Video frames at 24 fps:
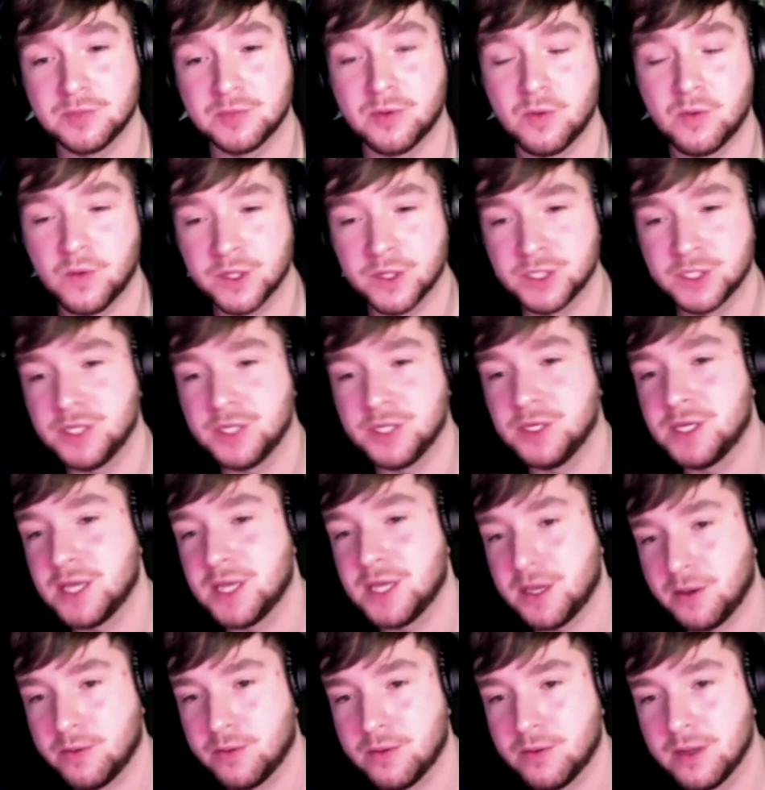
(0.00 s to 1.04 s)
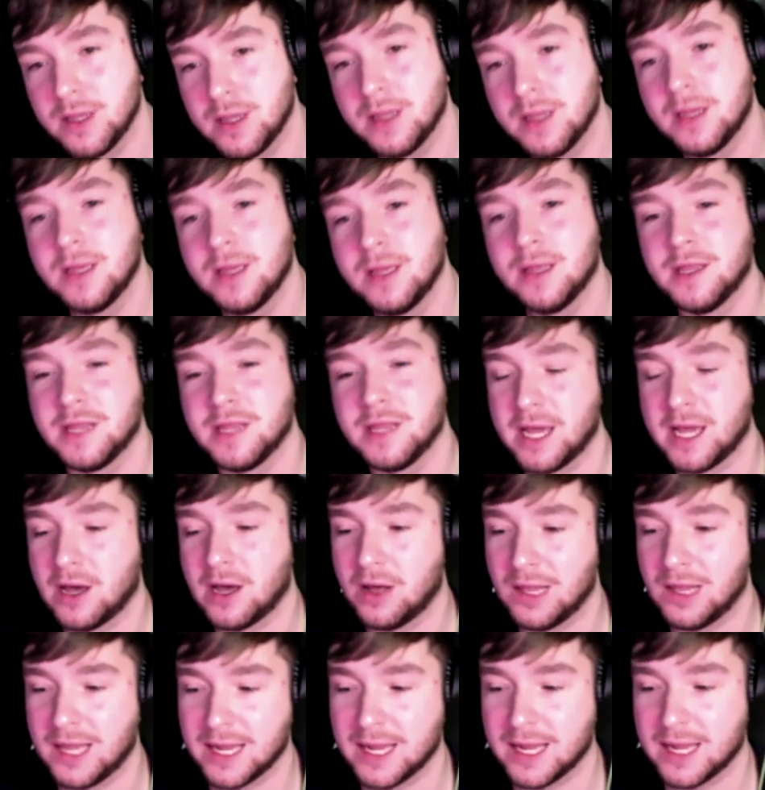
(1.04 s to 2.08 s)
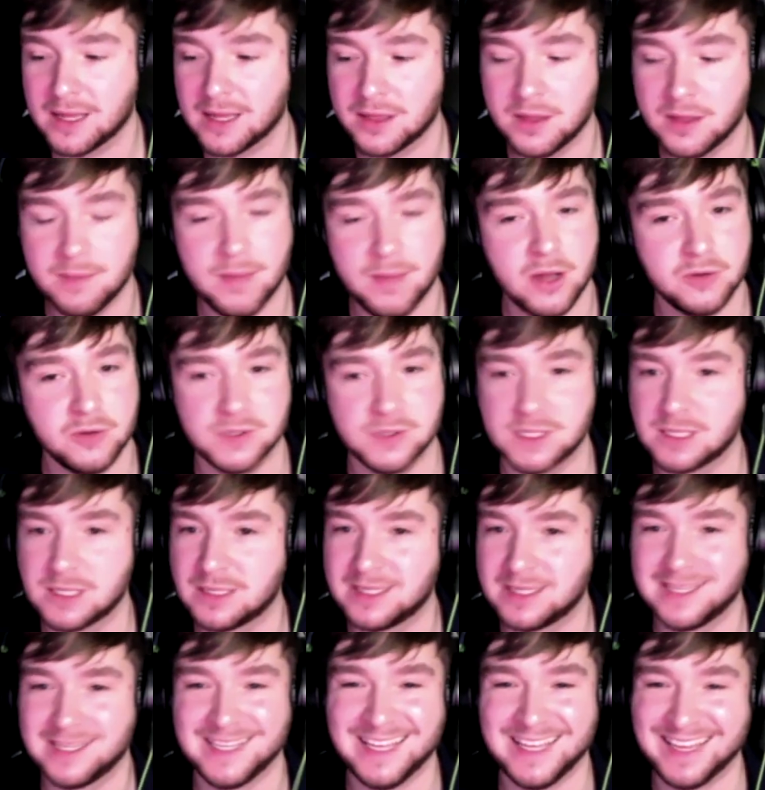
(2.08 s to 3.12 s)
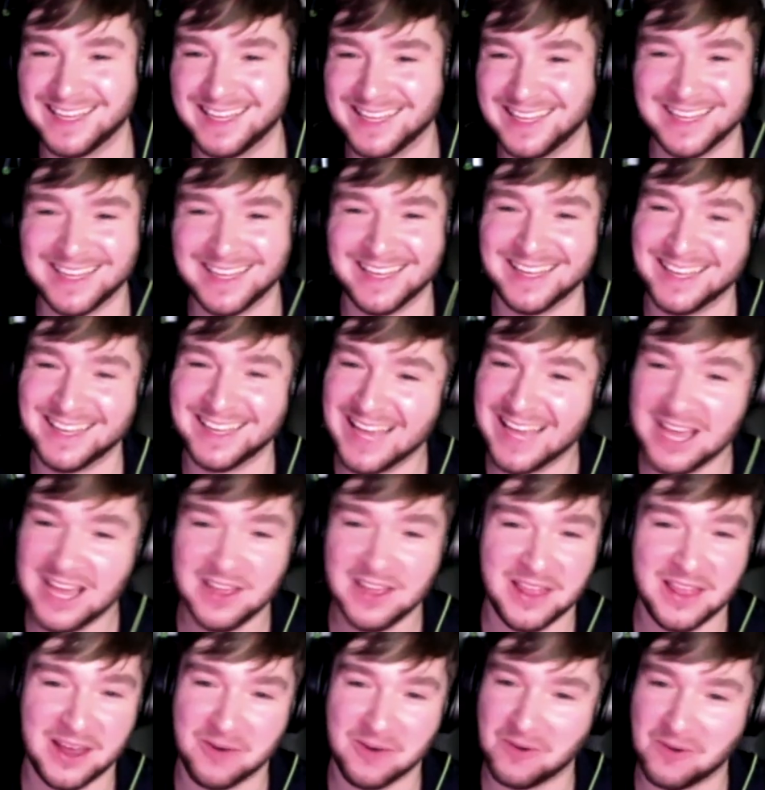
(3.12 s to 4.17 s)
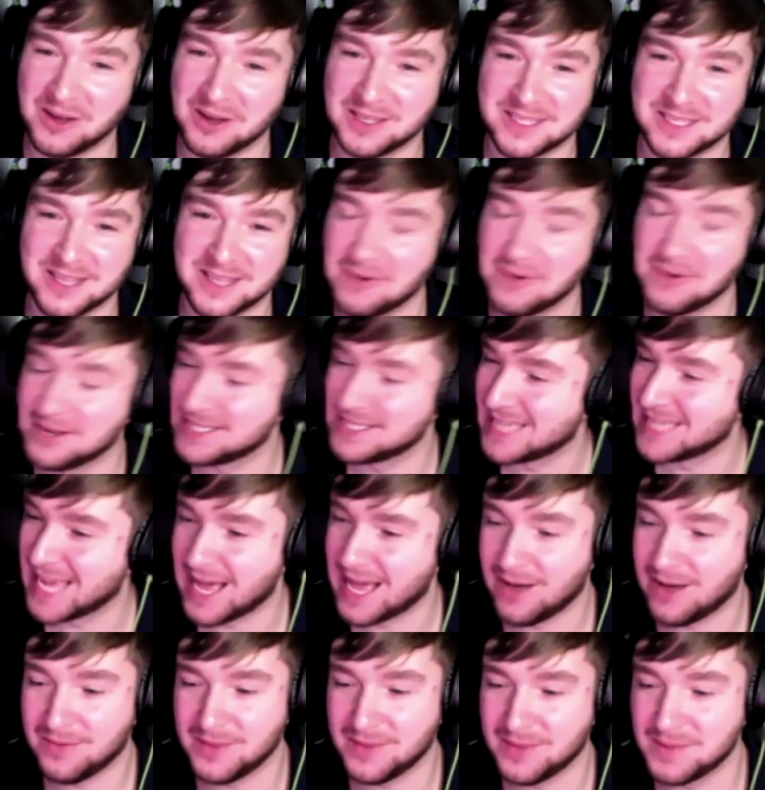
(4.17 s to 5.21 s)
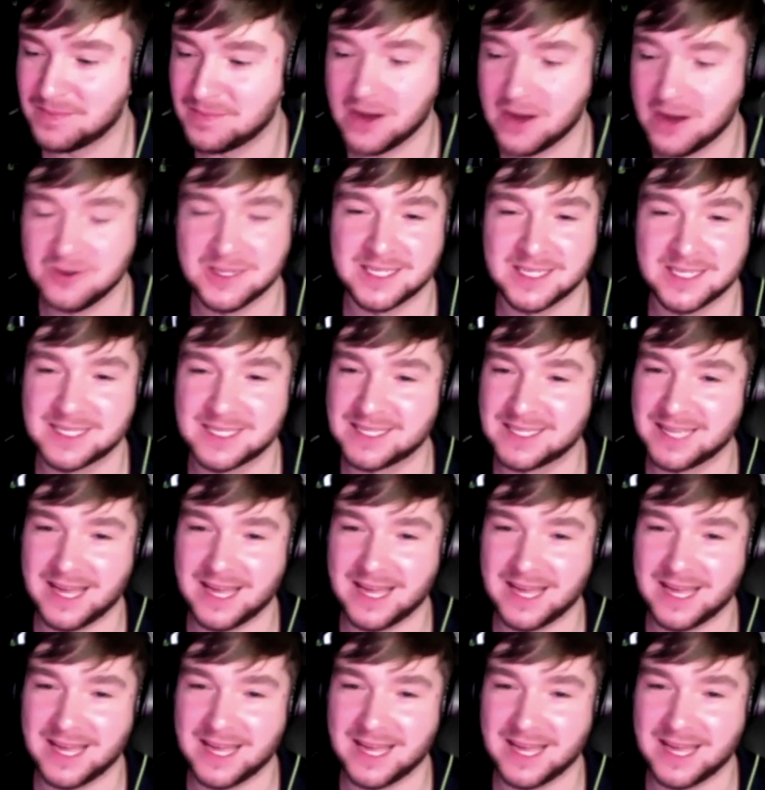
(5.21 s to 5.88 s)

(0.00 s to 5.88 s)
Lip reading: But once you do, they are like the most they want to help the most.